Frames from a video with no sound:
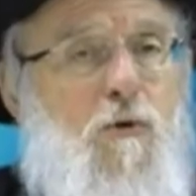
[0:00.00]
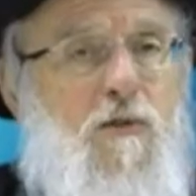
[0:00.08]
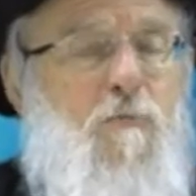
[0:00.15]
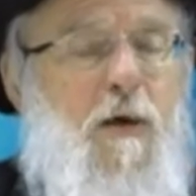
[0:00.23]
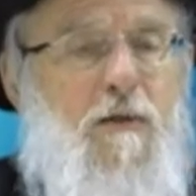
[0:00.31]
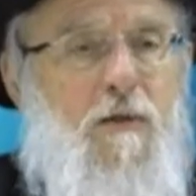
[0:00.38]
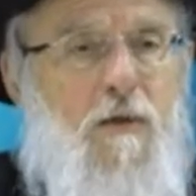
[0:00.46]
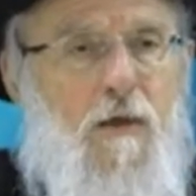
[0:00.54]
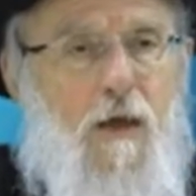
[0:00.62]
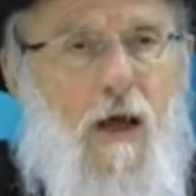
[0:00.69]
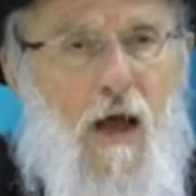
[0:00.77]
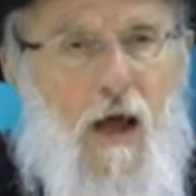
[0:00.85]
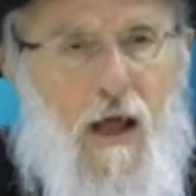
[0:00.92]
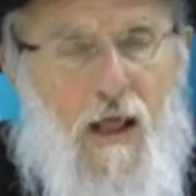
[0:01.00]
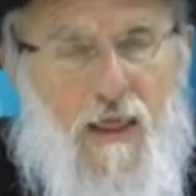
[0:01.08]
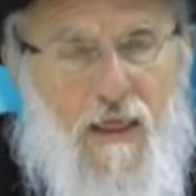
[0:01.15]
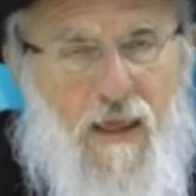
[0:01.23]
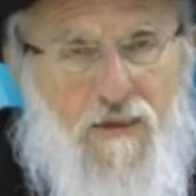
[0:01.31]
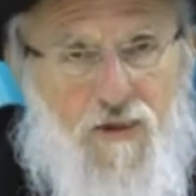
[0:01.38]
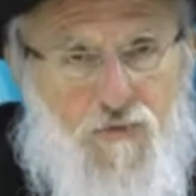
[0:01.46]
you expected.
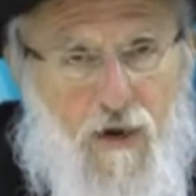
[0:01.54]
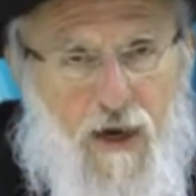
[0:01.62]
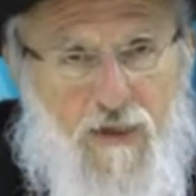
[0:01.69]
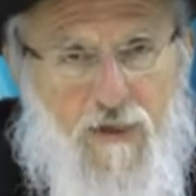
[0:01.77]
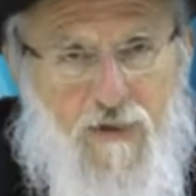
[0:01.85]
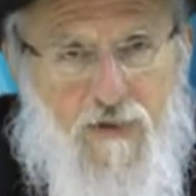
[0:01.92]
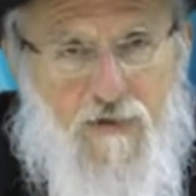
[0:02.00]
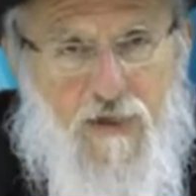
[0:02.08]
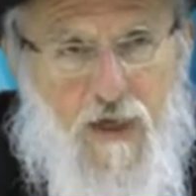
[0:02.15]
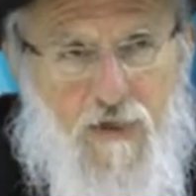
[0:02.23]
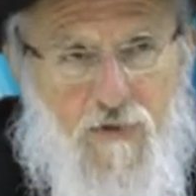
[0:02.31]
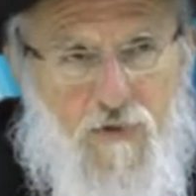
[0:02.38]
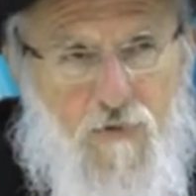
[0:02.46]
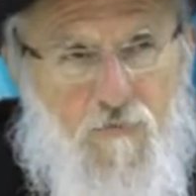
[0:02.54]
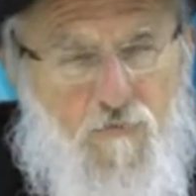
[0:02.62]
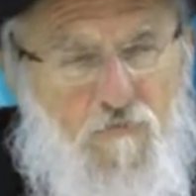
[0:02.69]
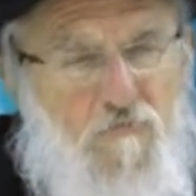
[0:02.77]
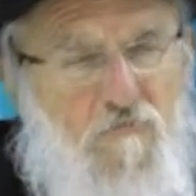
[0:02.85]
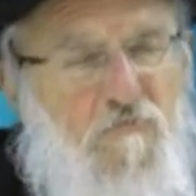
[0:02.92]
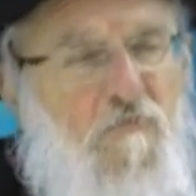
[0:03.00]
Let's try it in this case.
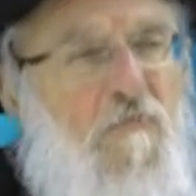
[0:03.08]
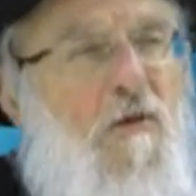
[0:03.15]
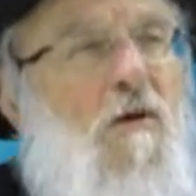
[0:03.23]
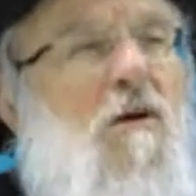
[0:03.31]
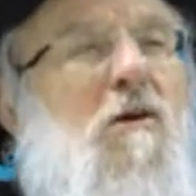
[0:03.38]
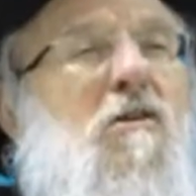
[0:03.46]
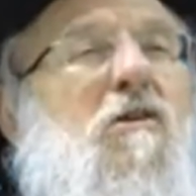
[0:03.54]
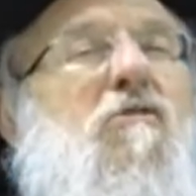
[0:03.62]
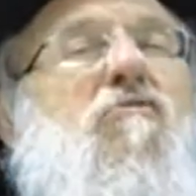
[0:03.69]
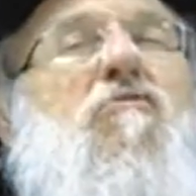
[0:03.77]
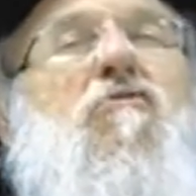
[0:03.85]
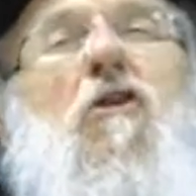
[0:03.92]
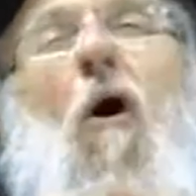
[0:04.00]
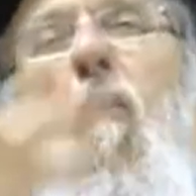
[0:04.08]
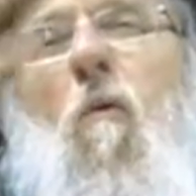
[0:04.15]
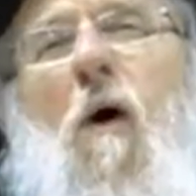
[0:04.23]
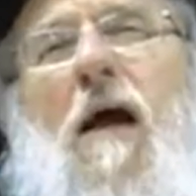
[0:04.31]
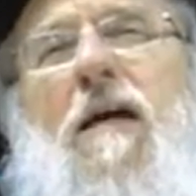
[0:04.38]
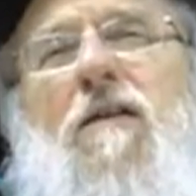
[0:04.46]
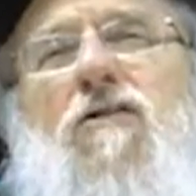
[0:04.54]
There's no
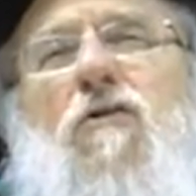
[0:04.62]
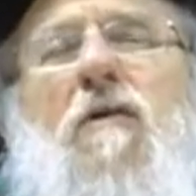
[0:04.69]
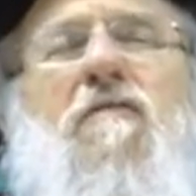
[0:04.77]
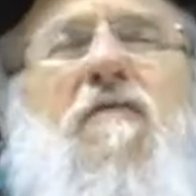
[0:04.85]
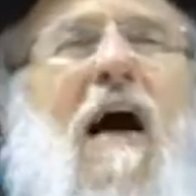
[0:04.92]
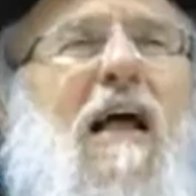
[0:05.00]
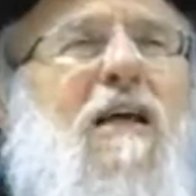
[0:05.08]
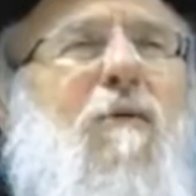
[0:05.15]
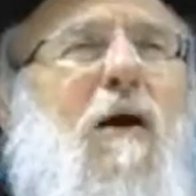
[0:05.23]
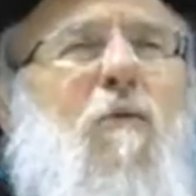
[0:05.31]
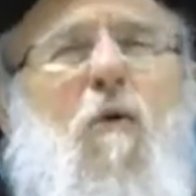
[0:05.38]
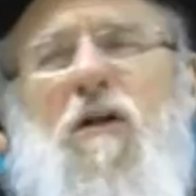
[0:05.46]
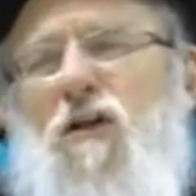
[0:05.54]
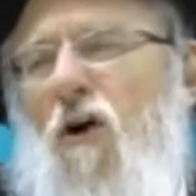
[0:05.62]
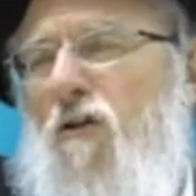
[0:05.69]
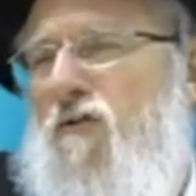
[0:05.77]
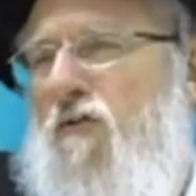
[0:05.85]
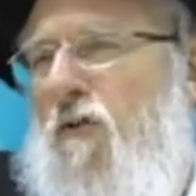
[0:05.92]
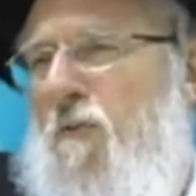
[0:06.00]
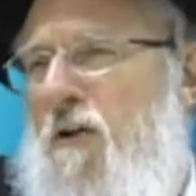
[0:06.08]
way to evaluate one
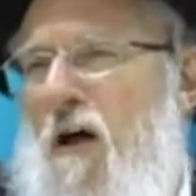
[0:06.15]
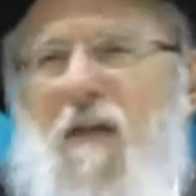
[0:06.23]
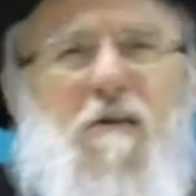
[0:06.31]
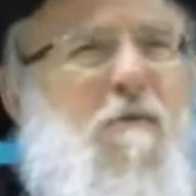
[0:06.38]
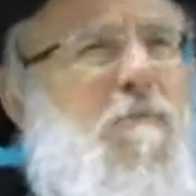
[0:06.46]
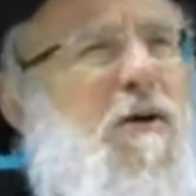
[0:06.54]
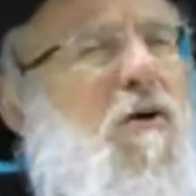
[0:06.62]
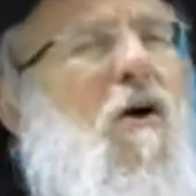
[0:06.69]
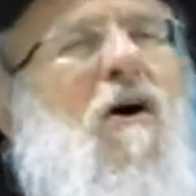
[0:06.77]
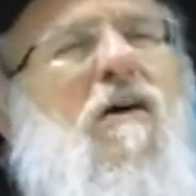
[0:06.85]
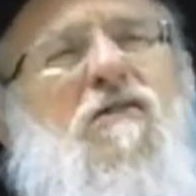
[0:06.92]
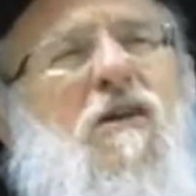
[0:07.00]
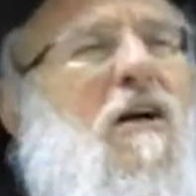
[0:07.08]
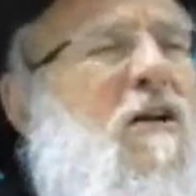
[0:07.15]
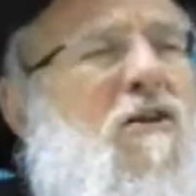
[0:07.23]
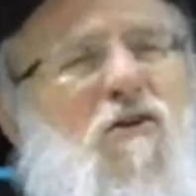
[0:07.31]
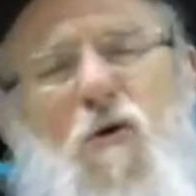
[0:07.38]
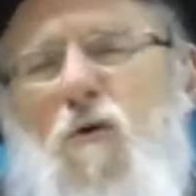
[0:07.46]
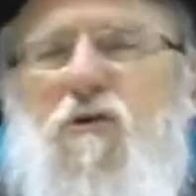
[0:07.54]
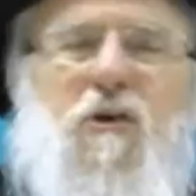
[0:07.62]
culture from another because the
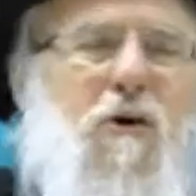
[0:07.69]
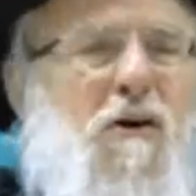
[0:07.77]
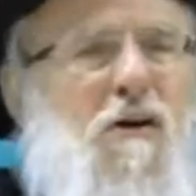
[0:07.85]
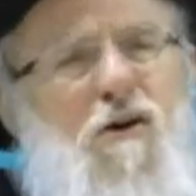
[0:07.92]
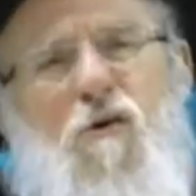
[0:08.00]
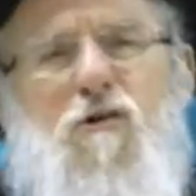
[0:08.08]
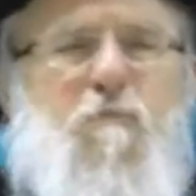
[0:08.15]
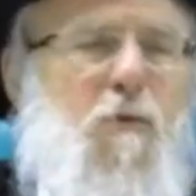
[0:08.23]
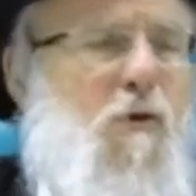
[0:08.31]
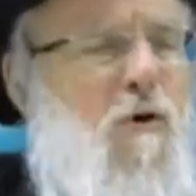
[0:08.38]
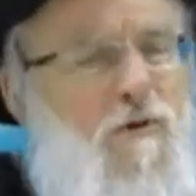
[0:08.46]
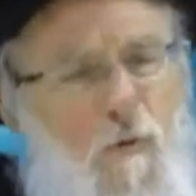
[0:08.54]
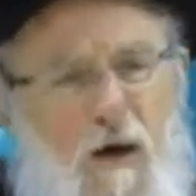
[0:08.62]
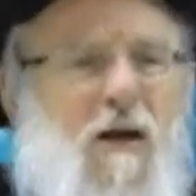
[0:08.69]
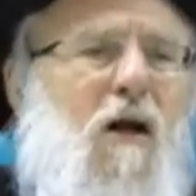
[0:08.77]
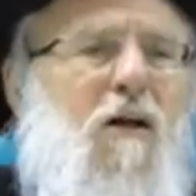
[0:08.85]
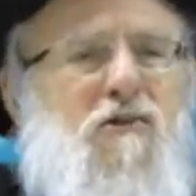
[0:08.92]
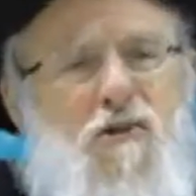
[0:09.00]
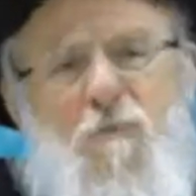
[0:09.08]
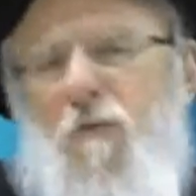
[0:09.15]
tools you're going to use belong to one
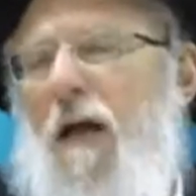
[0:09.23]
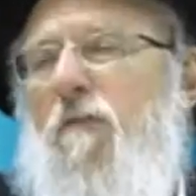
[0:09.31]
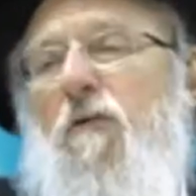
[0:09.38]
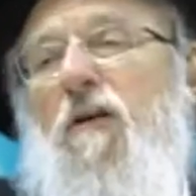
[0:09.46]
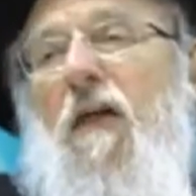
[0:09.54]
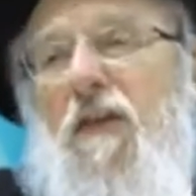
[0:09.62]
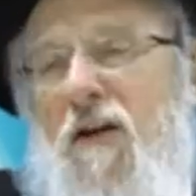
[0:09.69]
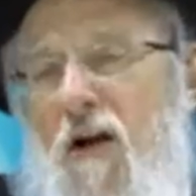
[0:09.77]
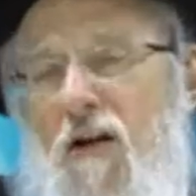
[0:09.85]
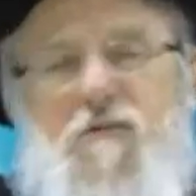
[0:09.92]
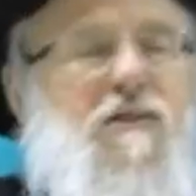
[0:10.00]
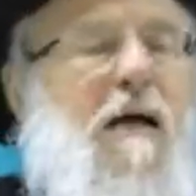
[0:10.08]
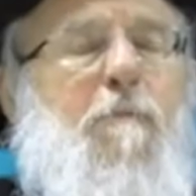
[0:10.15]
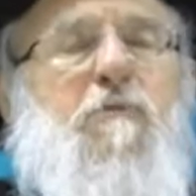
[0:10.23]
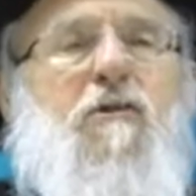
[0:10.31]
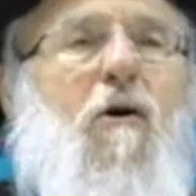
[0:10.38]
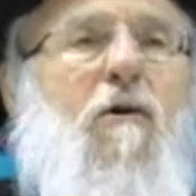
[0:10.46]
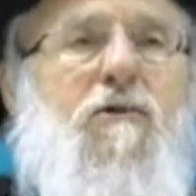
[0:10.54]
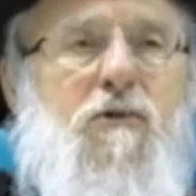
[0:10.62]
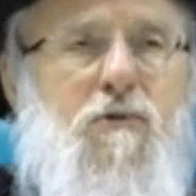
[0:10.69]
culture, apply to another culture, it's apples and
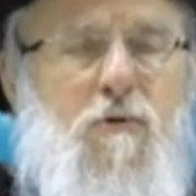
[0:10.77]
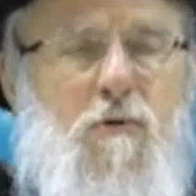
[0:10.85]
oranges.